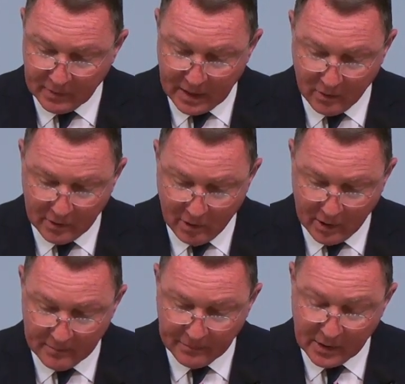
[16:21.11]
our
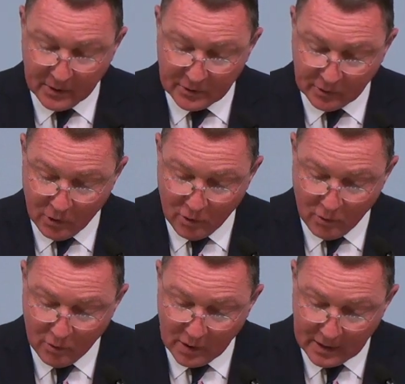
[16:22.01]
God to
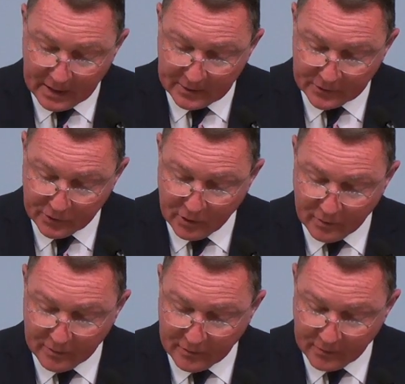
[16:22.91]
go and
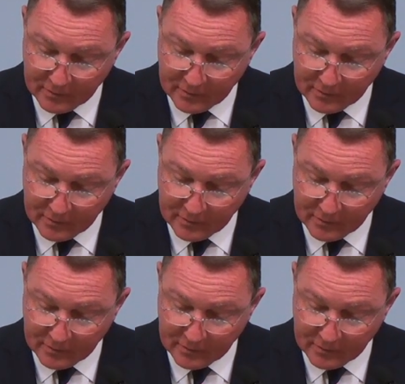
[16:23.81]
serve